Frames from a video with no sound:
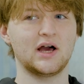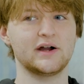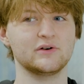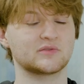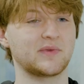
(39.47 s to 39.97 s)

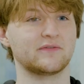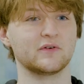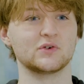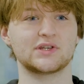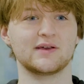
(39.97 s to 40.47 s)
It was my
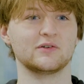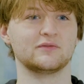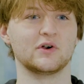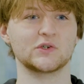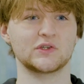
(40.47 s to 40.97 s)
first ever
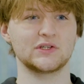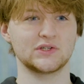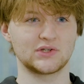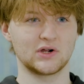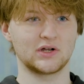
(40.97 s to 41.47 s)
varsity
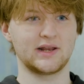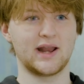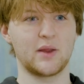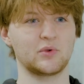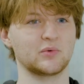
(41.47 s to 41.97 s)
start,
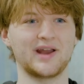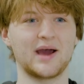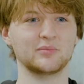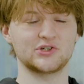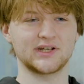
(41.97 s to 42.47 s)
and we were
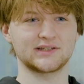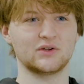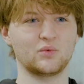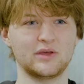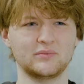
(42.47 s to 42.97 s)
not projected
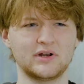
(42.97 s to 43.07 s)
to win,